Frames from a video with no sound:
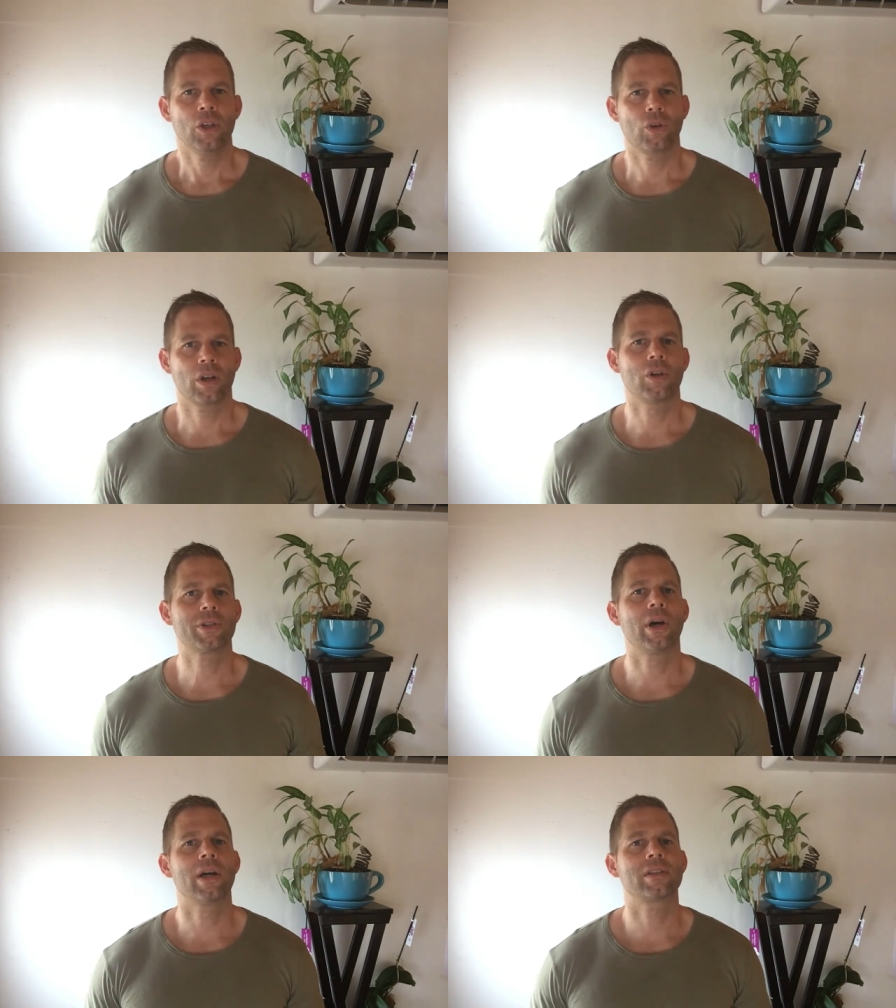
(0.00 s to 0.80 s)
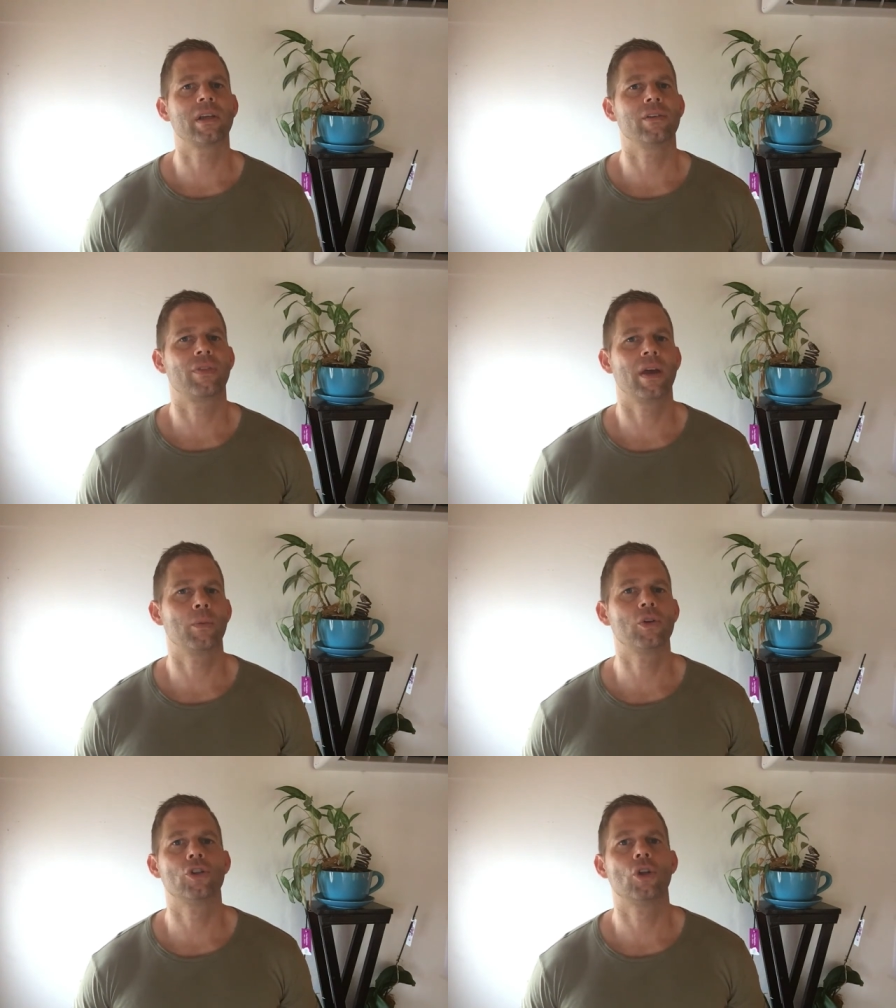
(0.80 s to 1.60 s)
You can also ask if they
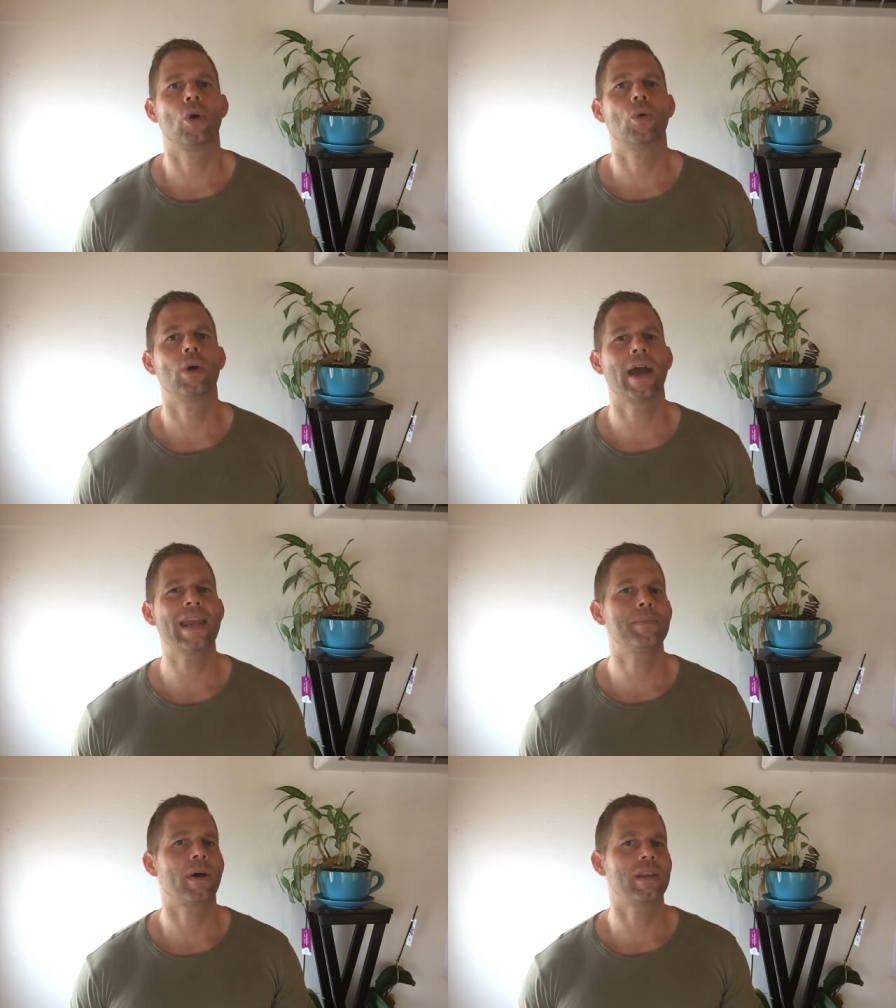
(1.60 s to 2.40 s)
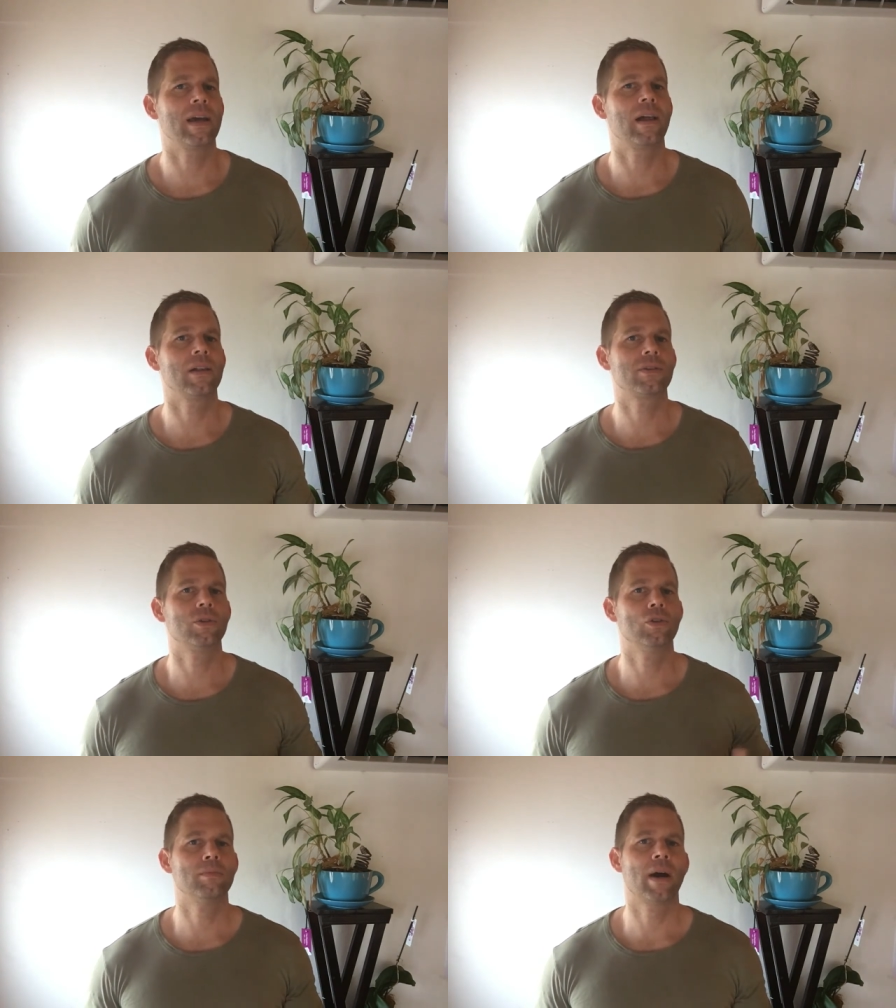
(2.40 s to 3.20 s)
would know anybody else
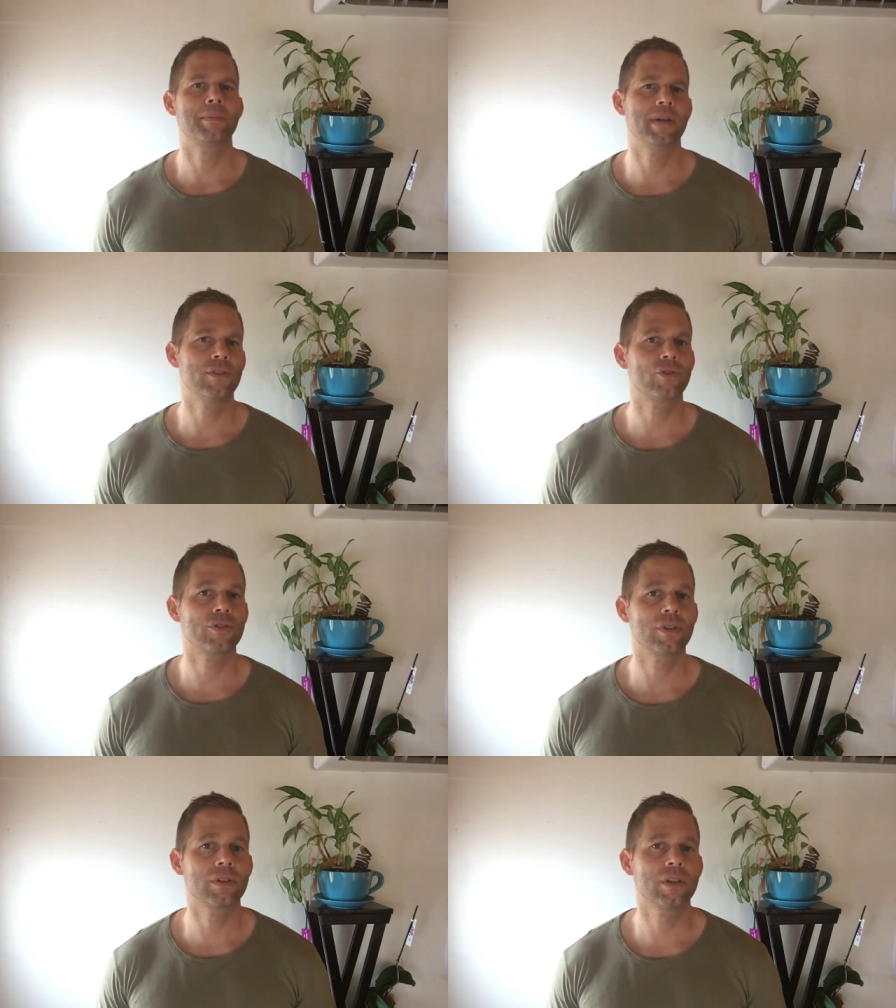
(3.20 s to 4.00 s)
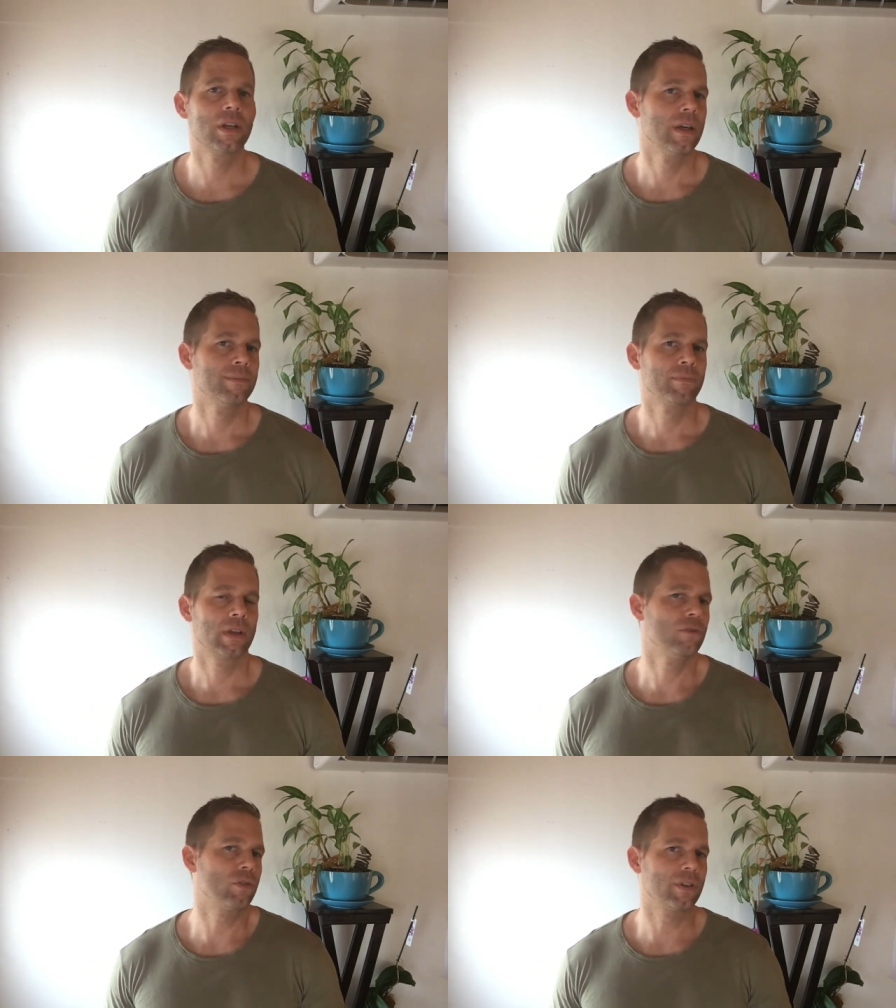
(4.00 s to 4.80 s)
who might be interested,
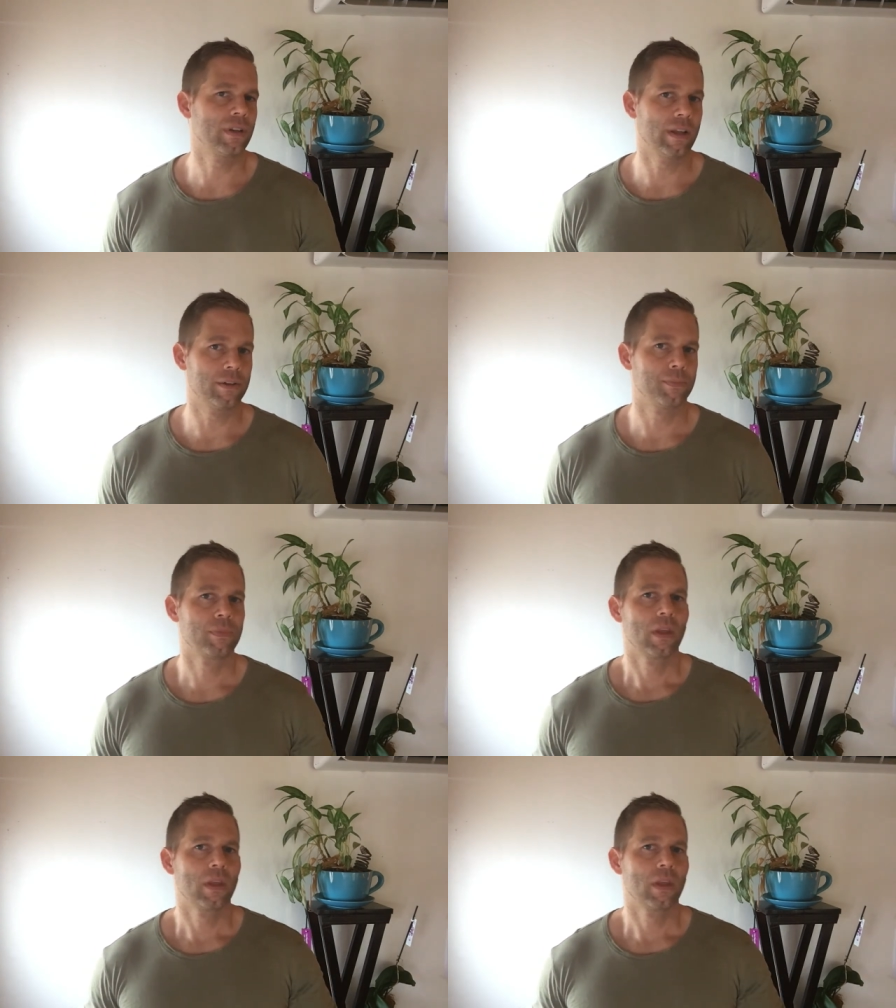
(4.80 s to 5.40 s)
interested in it.